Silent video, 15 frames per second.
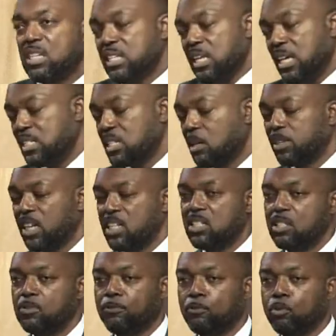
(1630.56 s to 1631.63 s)
in some
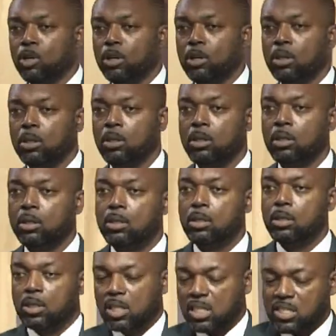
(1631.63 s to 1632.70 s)
cases 4%,
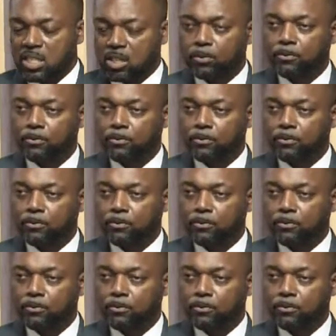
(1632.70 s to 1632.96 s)
considered